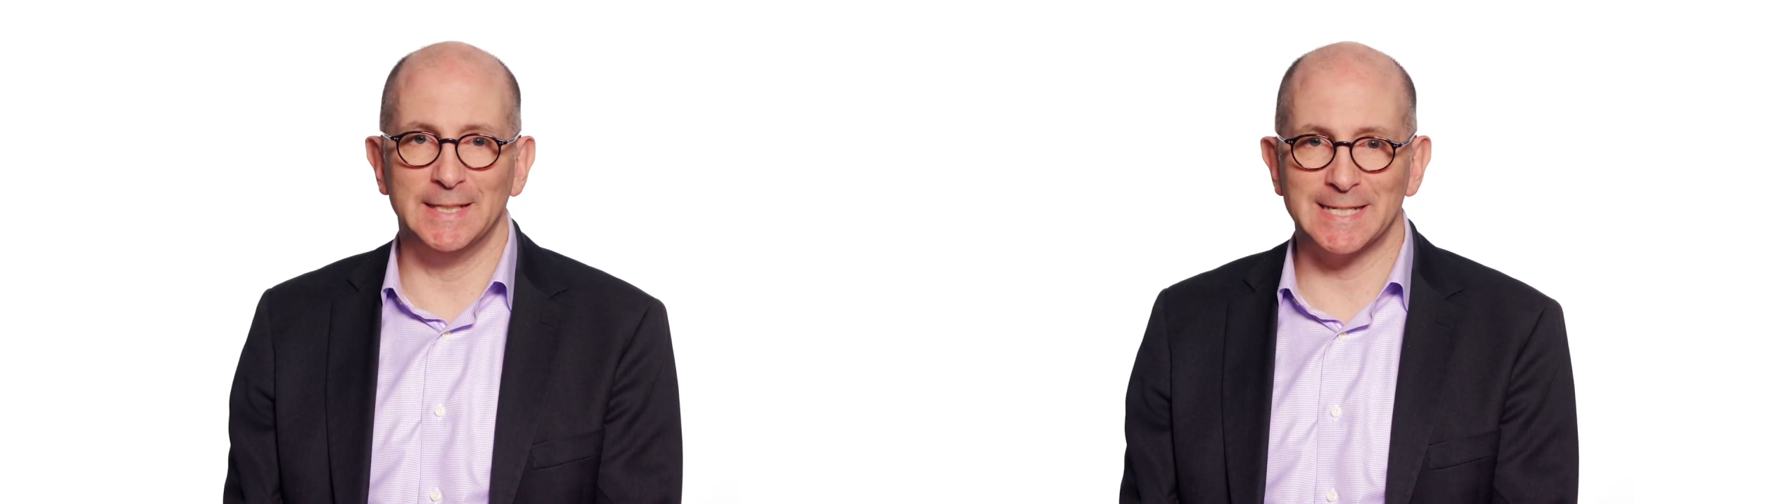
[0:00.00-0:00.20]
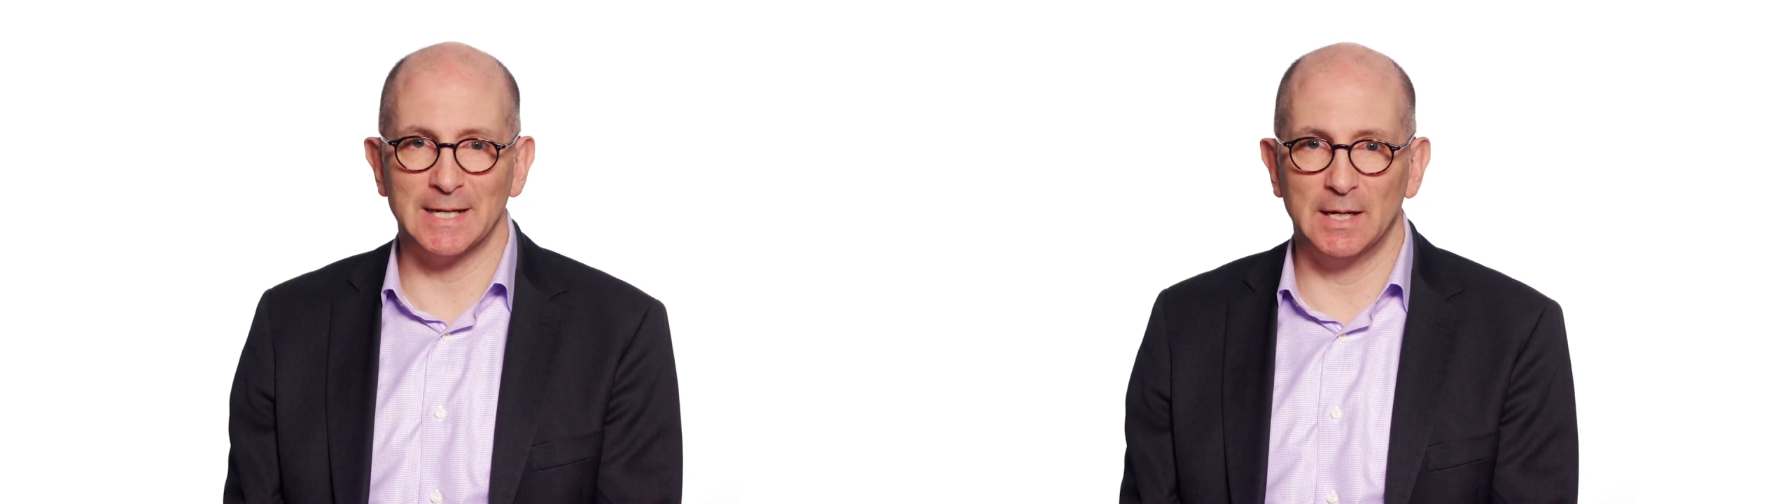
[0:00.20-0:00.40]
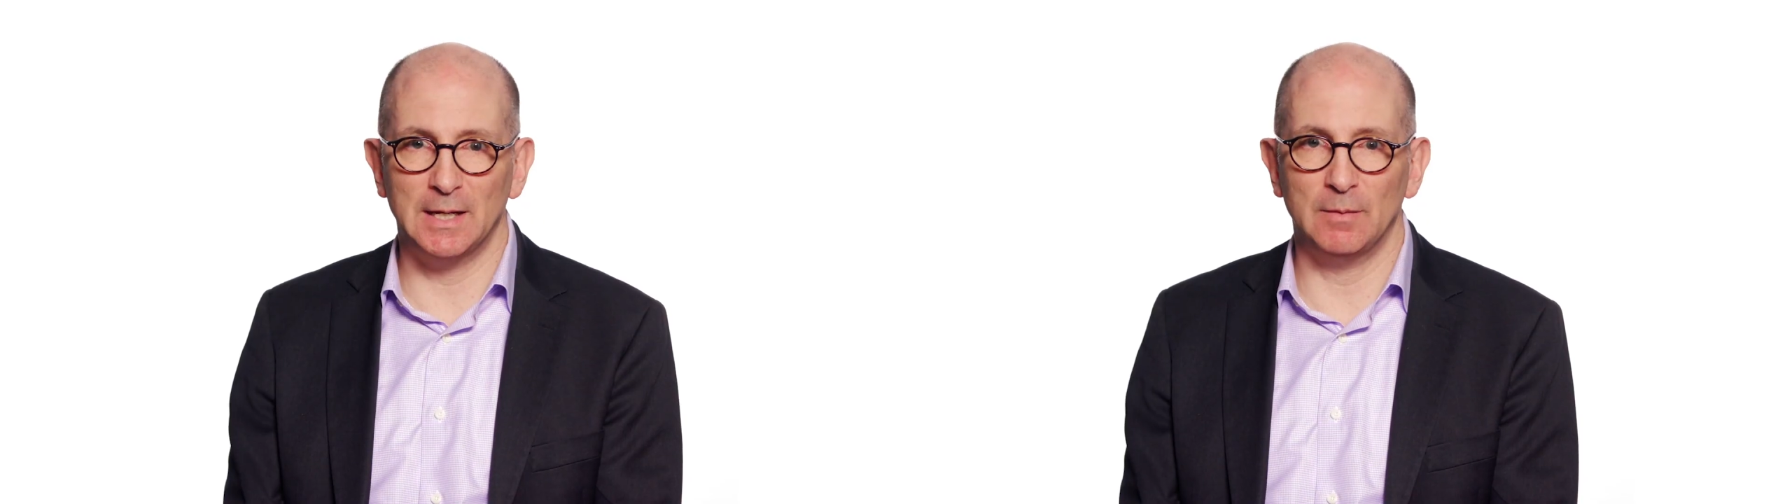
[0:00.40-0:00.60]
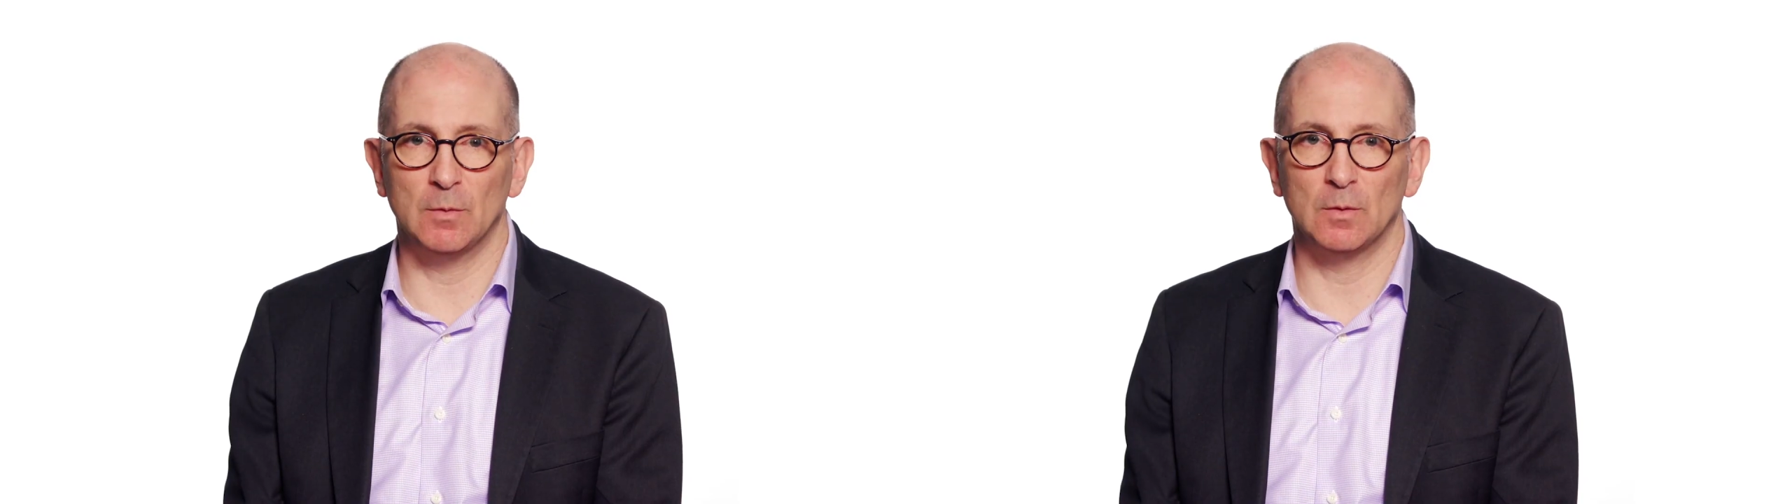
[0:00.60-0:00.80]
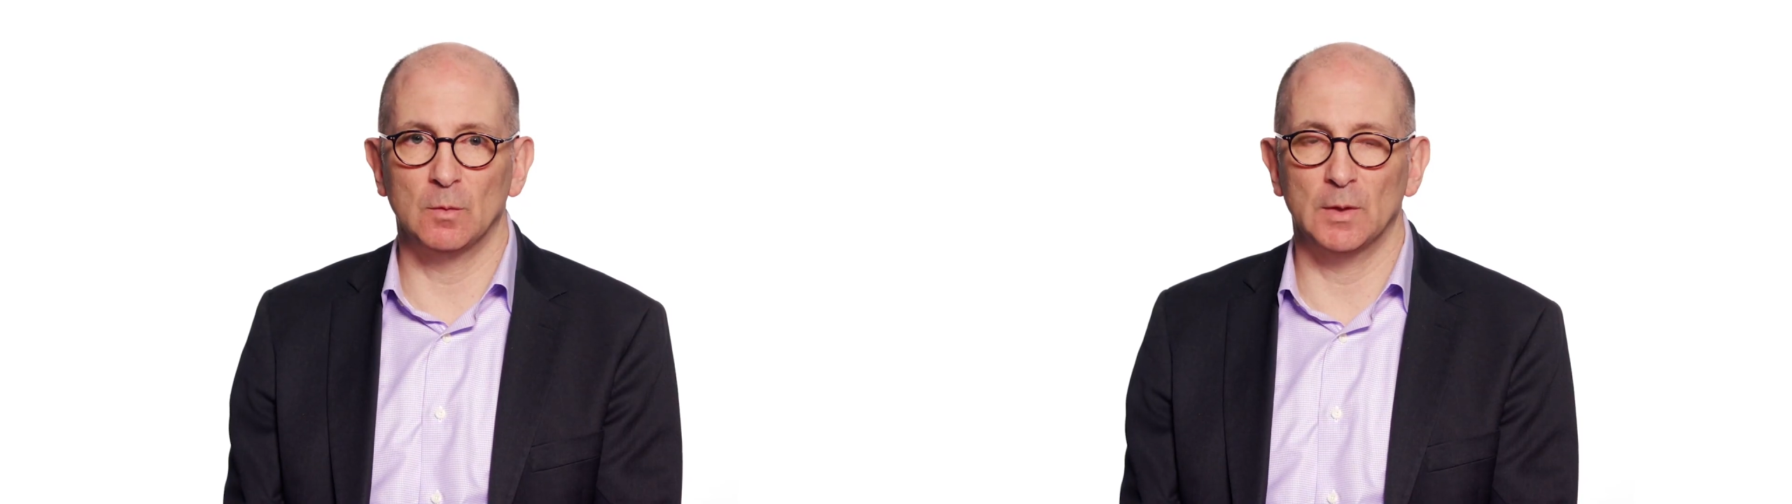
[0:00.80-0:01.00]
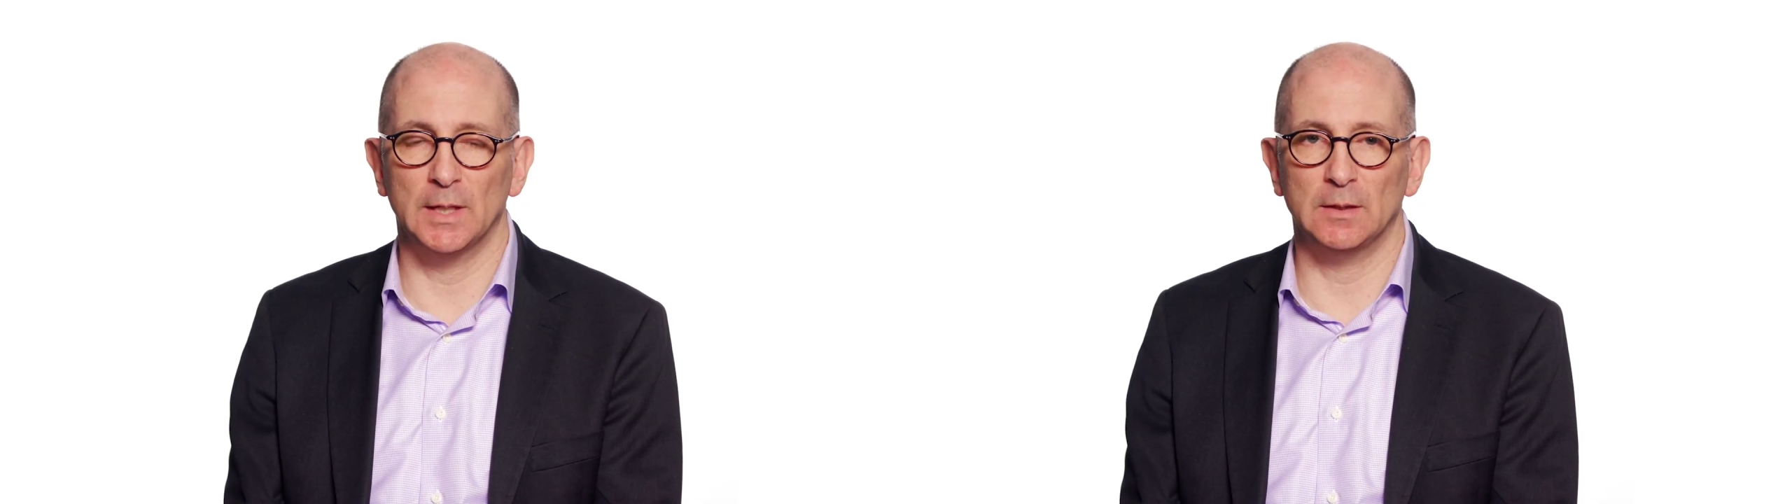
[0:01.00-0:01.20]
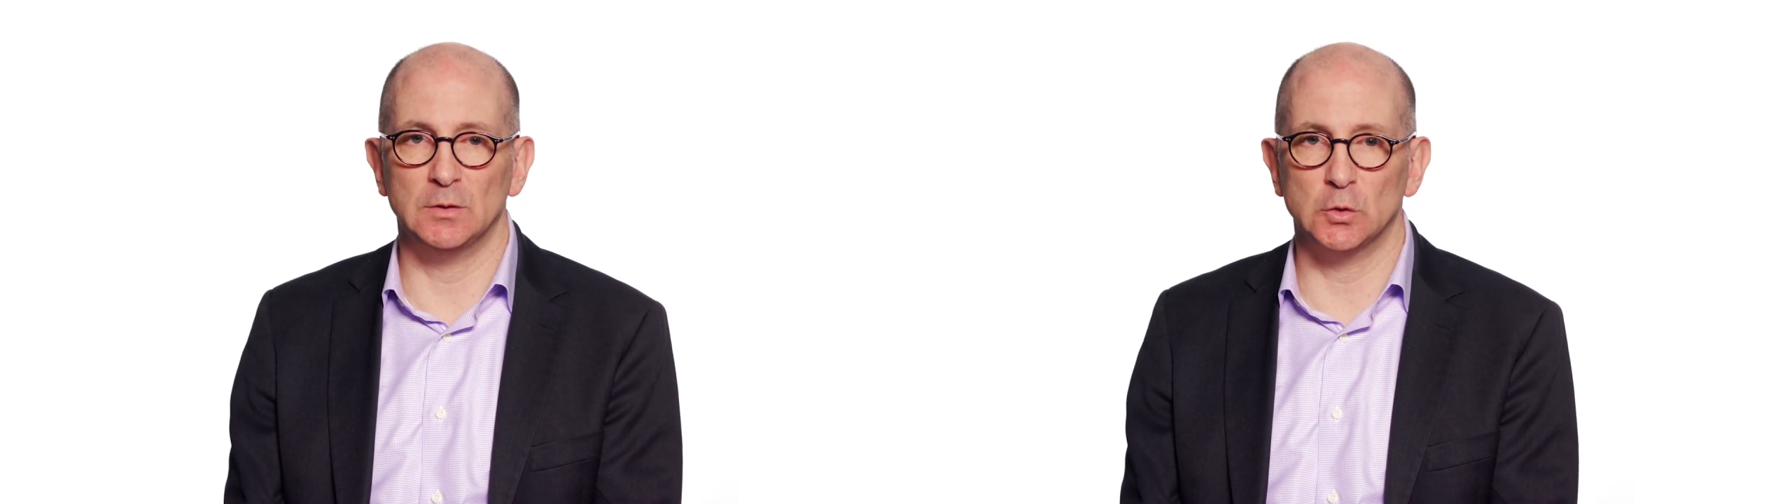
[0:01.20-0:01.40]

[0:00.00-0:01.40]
in time when